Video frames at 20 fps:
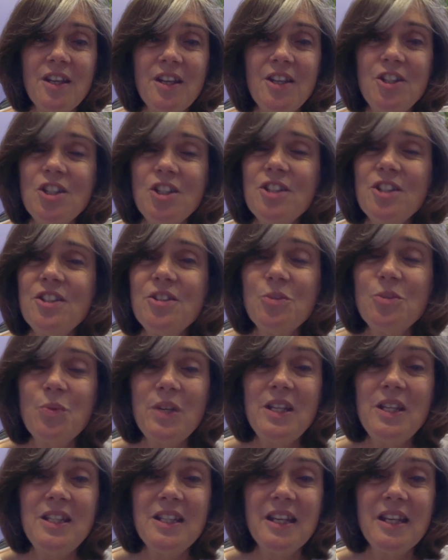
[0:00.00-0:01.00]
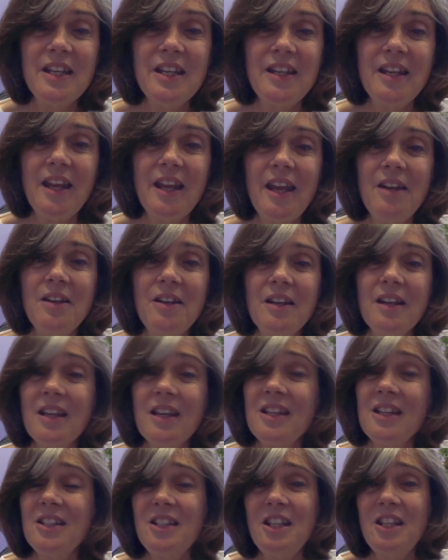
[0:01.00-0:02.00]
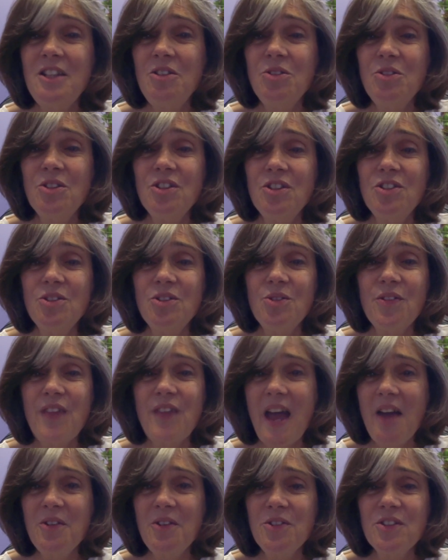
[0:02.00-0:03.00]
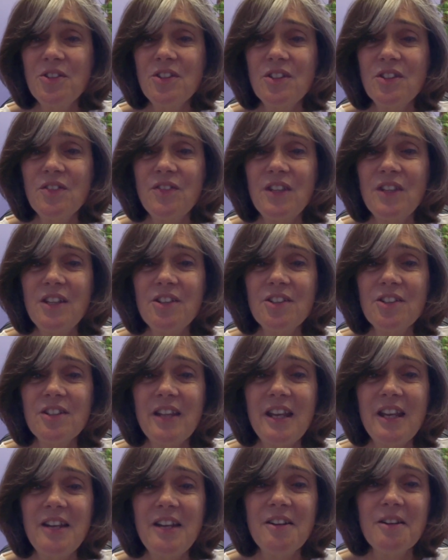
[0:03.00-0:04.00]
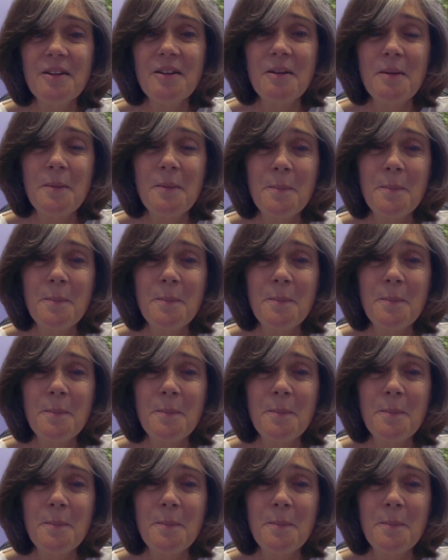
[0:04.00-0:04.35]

just as we did and continue to do thousands of years later.